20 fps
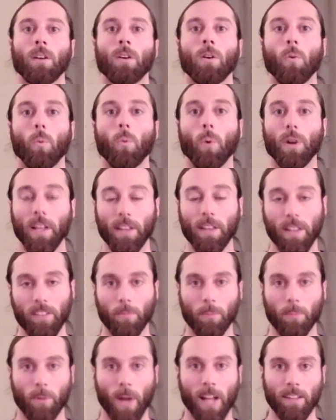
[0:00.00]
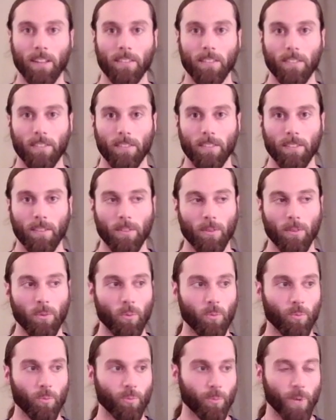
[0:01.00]
One I like to practice
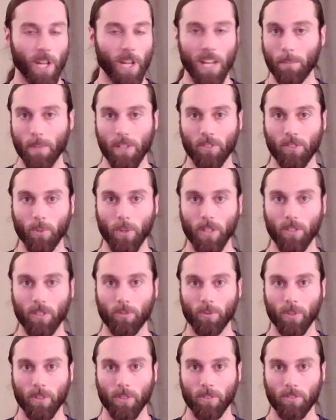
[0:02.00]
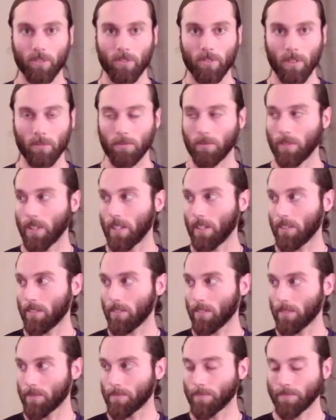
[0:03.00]
in between drills in fitness
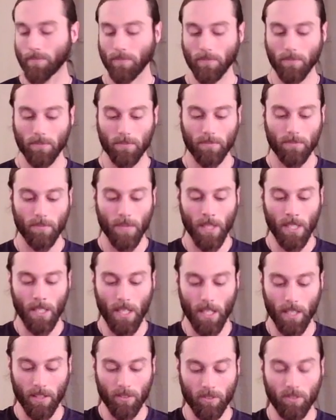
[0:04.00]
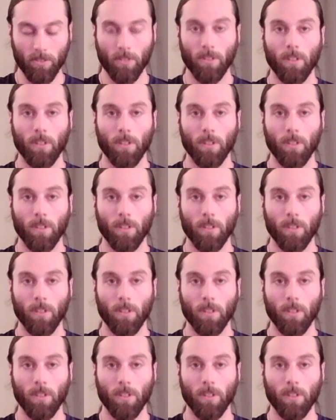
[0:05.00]
is